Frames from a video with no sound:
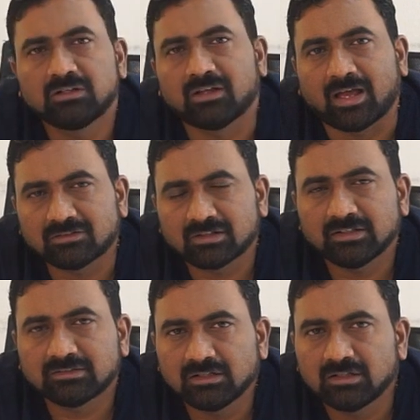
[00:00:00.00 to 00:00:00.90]
a
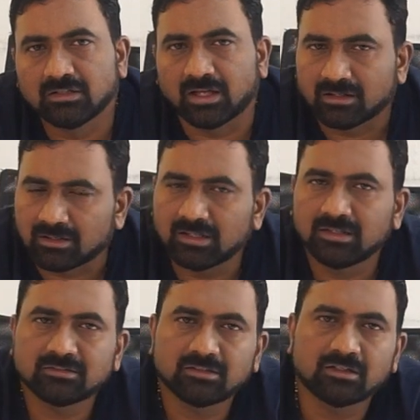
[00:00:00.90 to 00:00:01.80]
naturalistic and
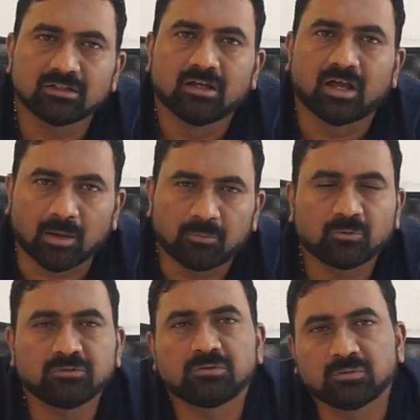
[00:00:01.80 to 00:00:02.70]
realistic
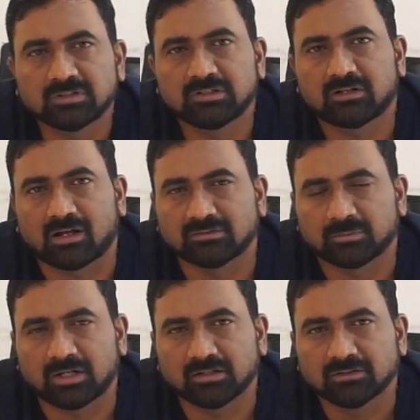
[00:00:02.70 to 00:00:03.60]
approach toward the
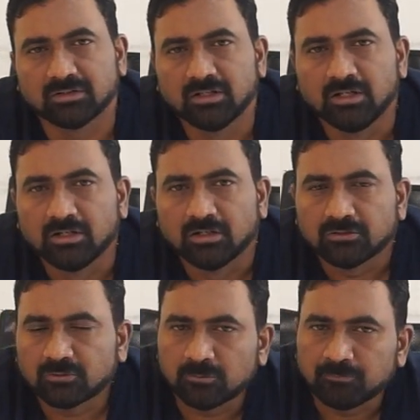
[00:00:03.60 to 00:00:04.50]
transplant.
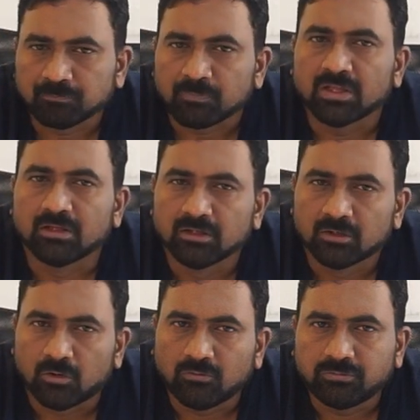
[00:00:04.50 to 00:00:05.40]
So,
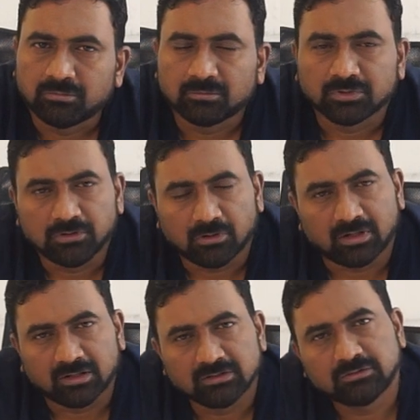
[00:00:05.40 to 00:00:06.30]
hope you have
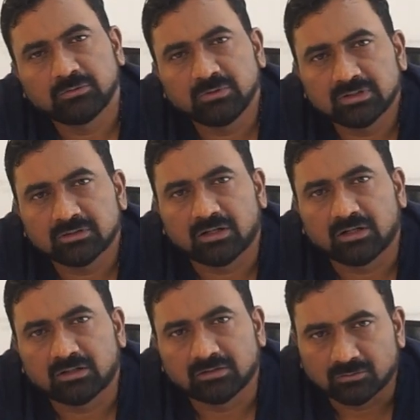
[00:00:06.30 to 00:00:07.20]
understood the
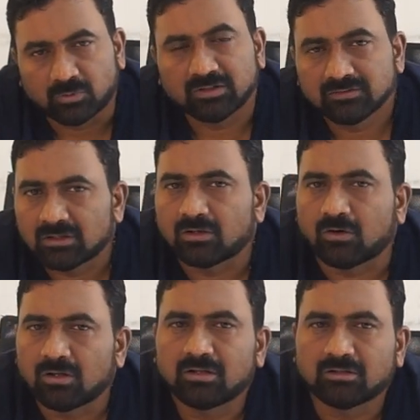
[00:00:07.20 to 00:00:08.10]
what is the
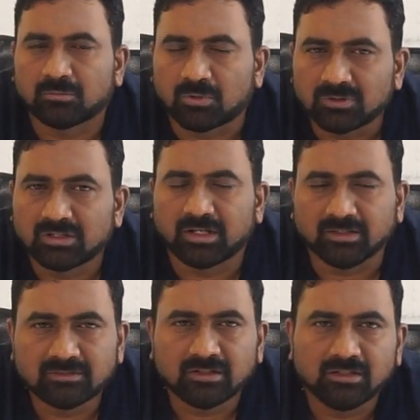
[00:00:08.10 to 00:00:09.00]
all about the
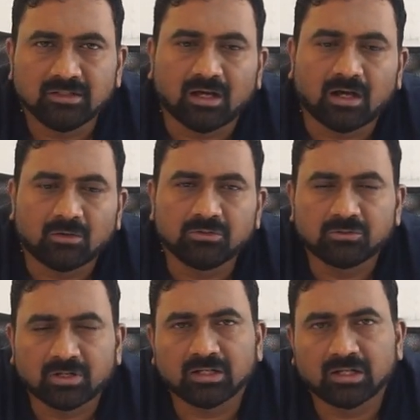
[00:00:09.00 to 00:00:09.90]
density, how you
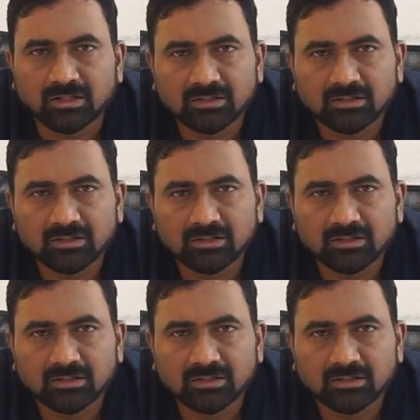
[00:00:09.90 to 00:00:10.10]
can get